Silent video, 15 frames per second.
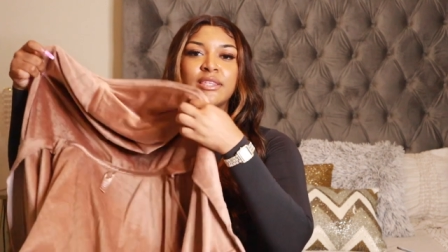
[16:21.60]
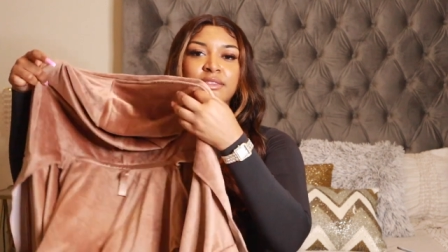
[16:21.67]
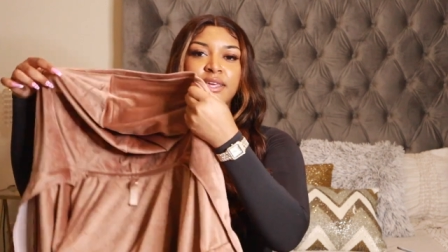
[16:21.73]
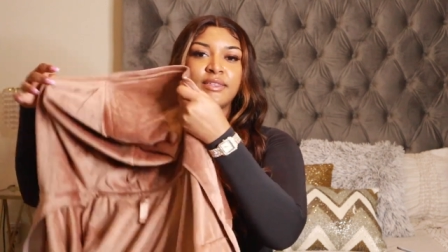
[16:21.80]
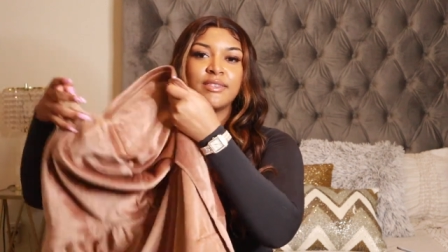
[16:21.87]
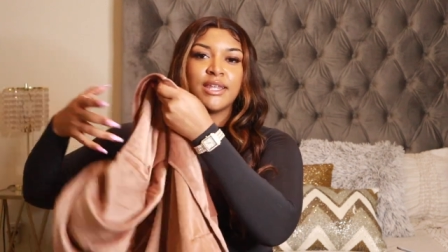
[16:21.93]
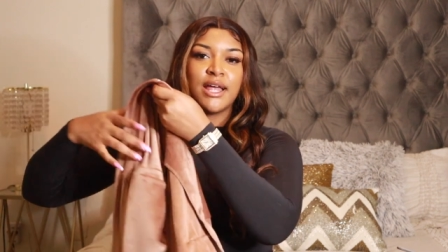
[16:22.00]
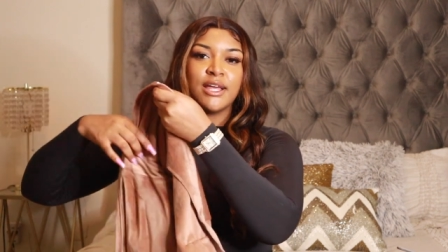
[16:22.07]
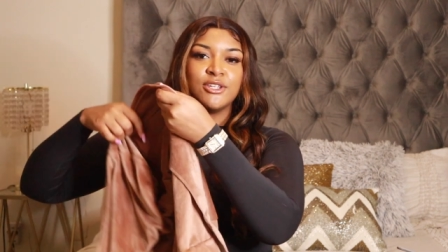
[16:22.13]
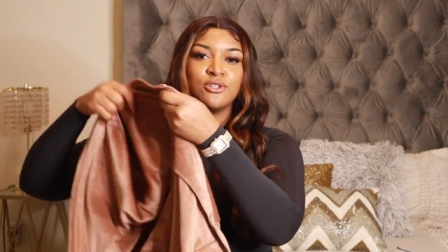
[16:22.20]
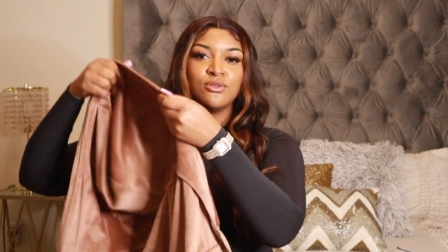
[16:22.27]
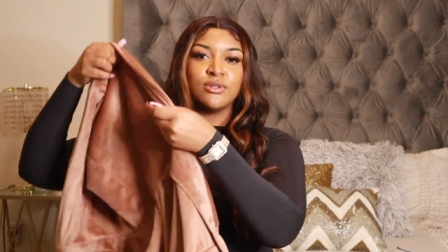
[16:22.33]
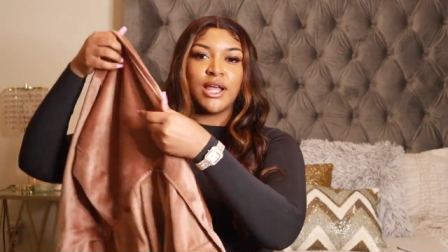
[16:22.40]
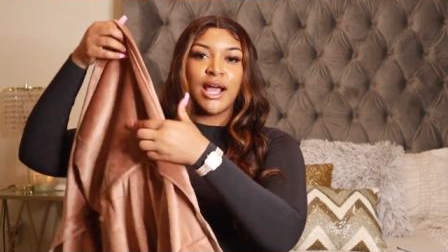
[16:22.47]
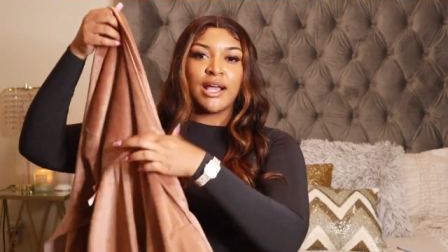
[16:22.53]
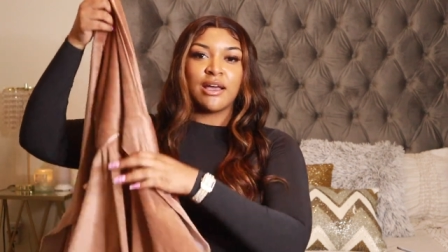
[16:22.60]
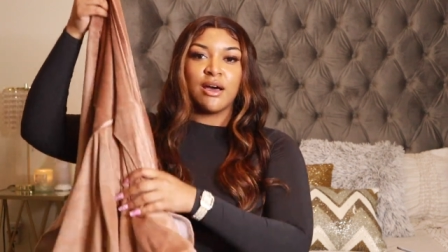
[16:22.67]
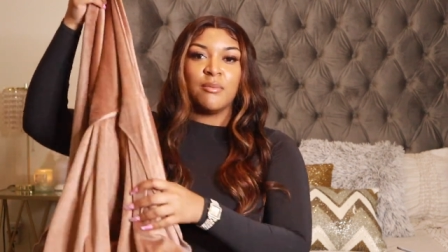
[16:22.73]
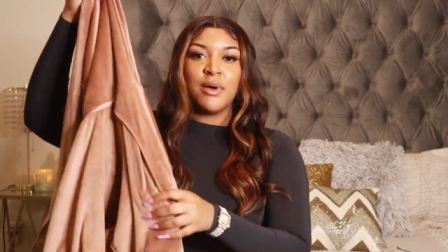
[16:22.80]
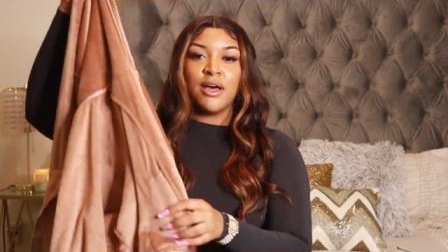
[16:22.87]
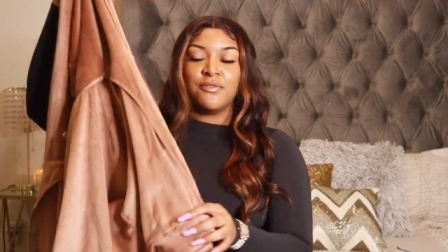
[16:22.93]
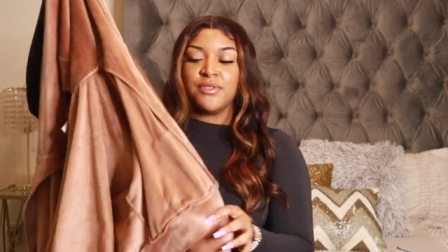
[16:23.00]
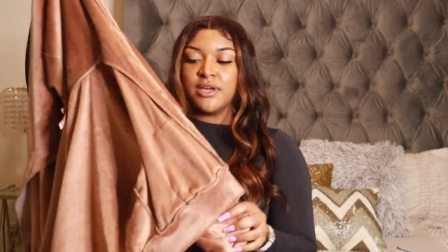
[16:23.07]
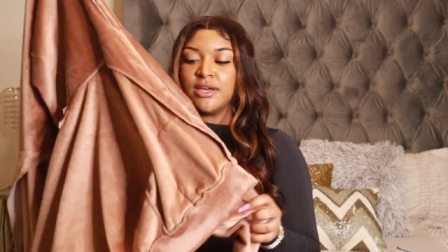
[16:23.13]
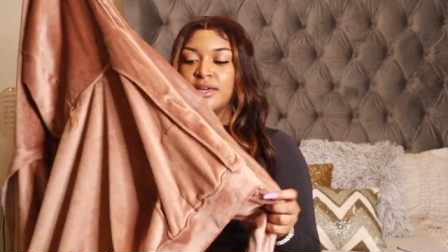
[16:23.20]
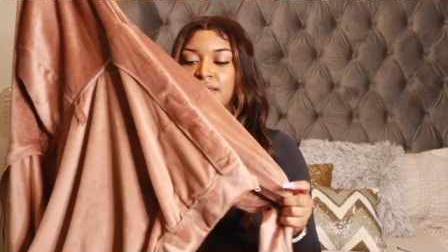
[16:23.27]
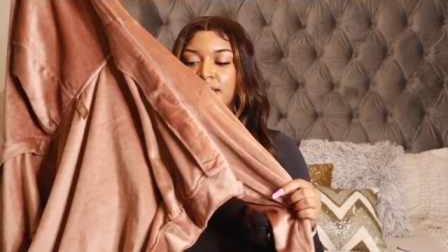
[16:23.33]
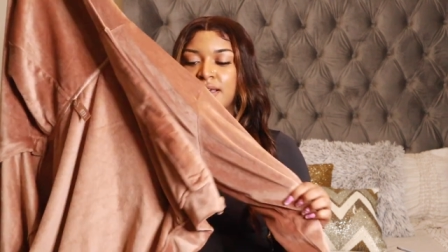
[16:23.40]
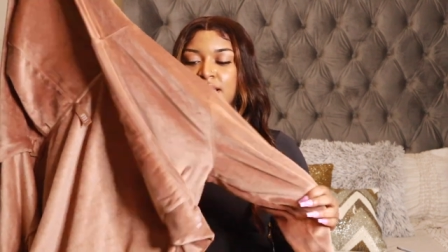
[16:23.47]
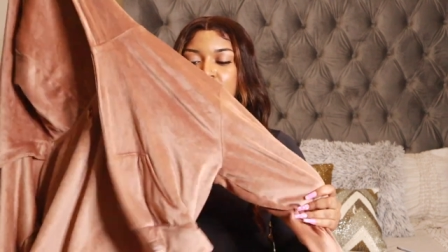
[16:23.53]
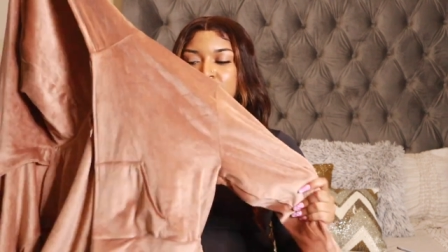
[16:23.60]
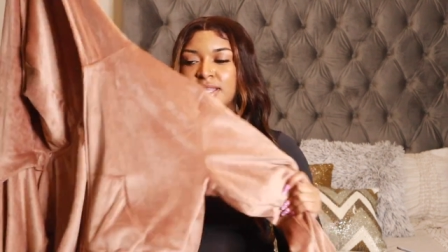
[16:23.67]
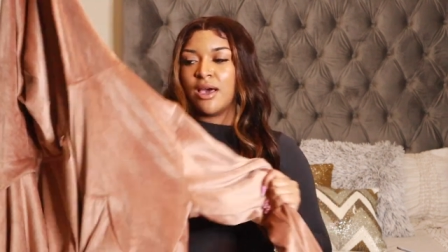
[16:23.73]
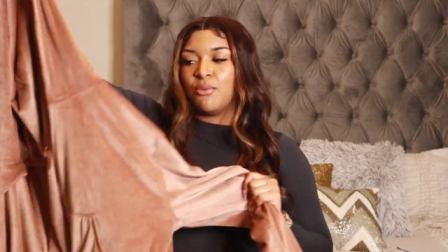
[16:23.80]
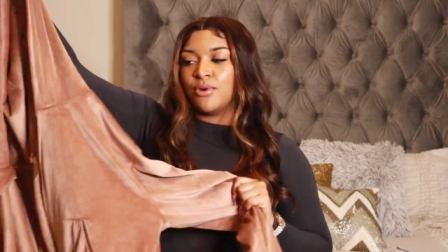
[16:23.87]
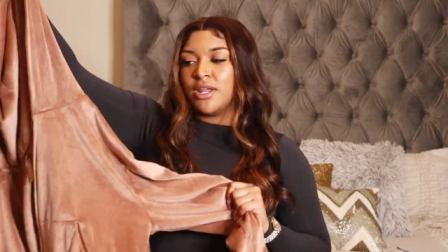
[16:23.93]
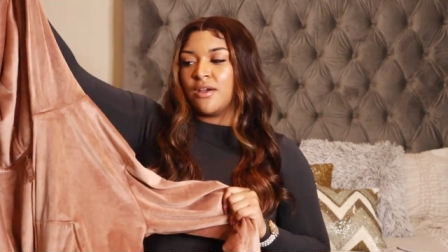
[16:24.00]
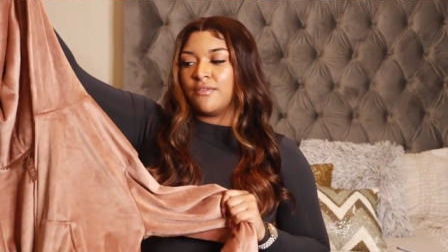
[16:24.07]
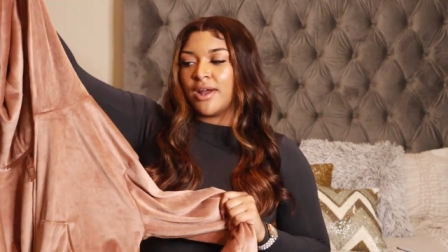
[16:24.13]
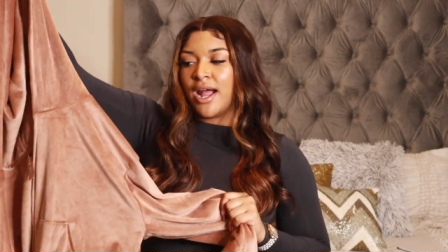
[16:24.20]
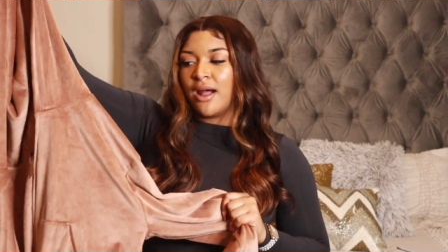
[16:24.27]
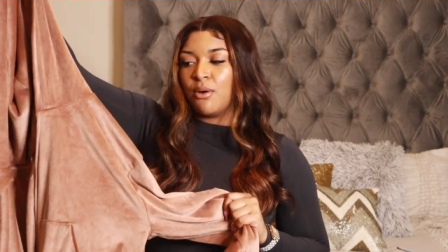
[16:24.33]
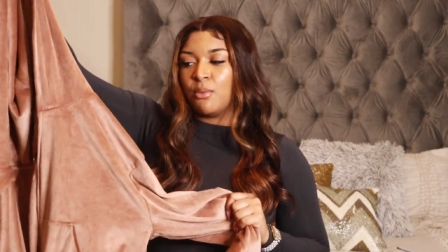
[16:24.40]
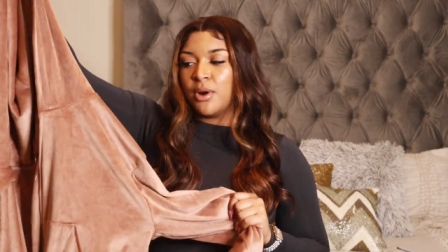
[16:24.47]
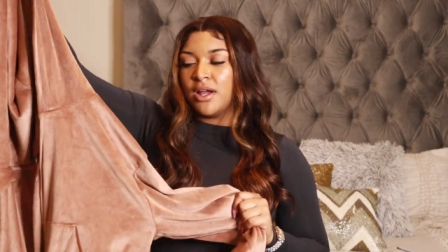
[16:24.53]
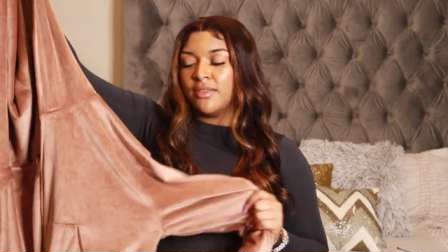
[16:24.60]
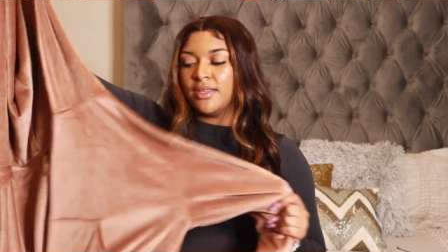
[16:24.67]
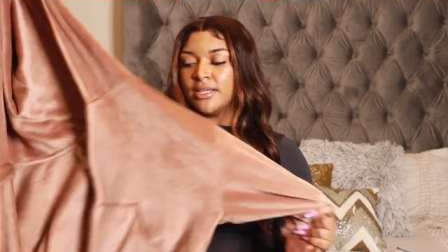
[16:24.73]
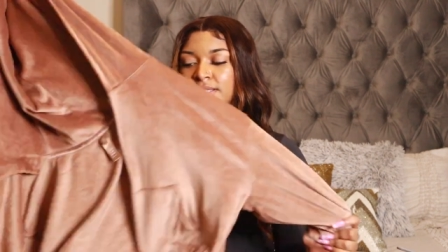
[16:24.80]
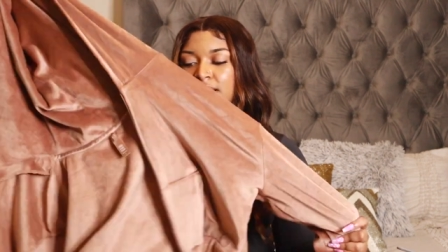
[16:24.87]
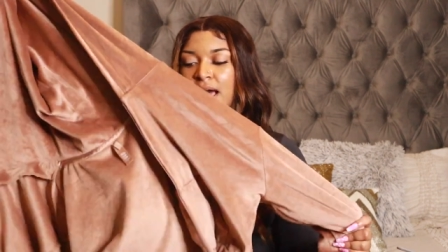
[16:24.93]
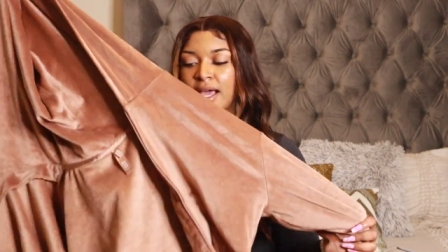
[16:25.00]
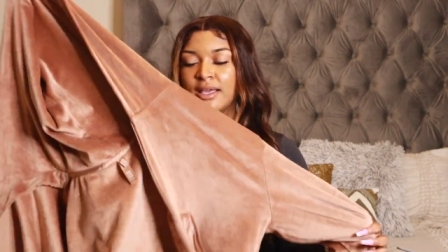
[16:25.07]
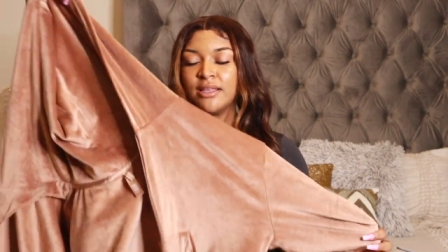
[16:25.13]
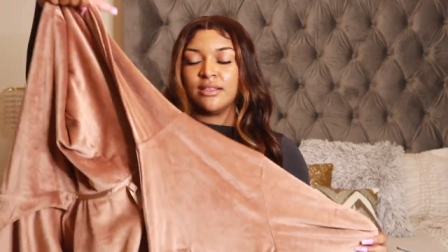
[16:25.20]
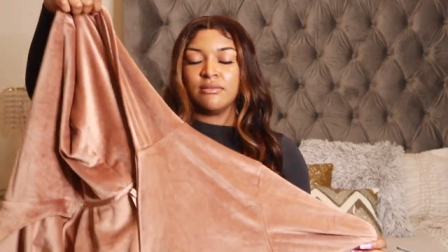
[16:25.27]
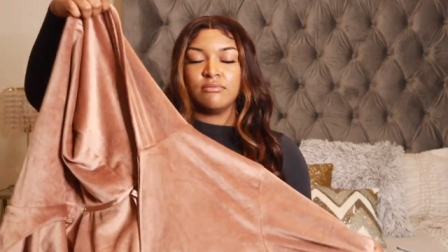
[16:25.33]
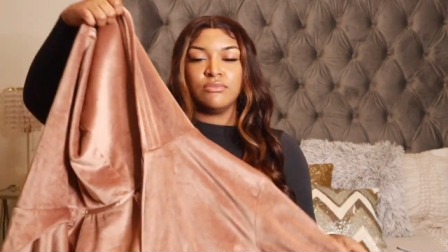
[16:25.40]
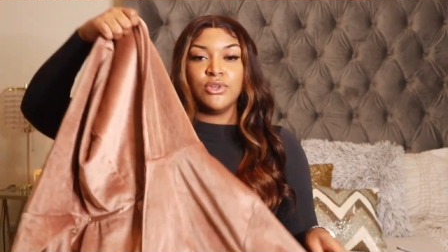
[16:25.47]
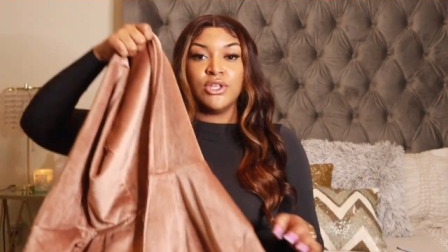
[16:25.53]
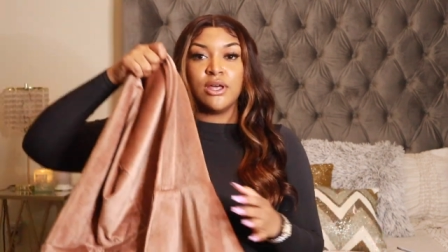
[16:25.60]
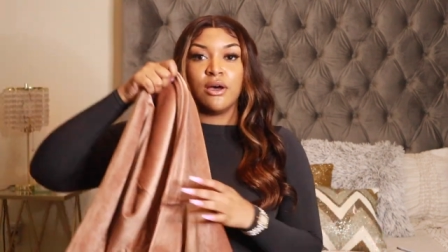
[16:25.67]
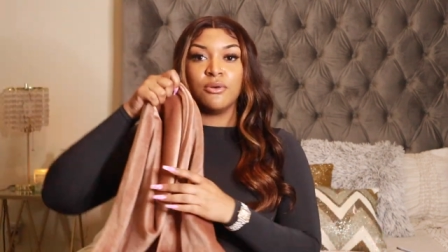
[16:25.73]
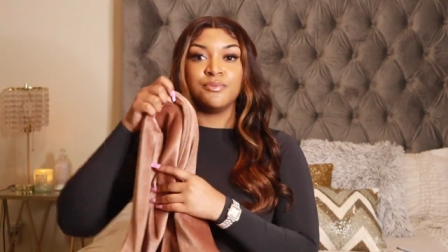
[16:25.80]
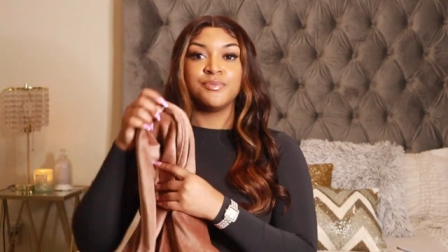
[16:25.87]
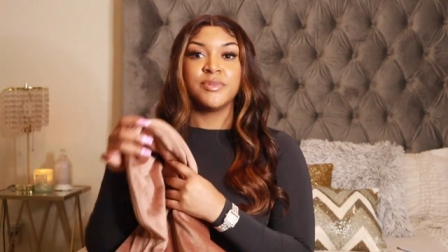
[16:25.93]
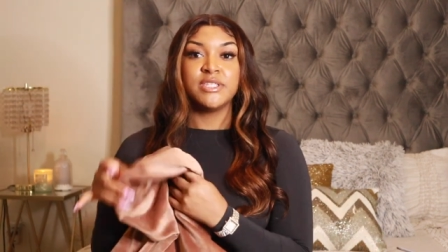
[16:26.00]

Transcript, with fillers: the thing that I do like about the hoodie is that whenever I wear this, I can, you know,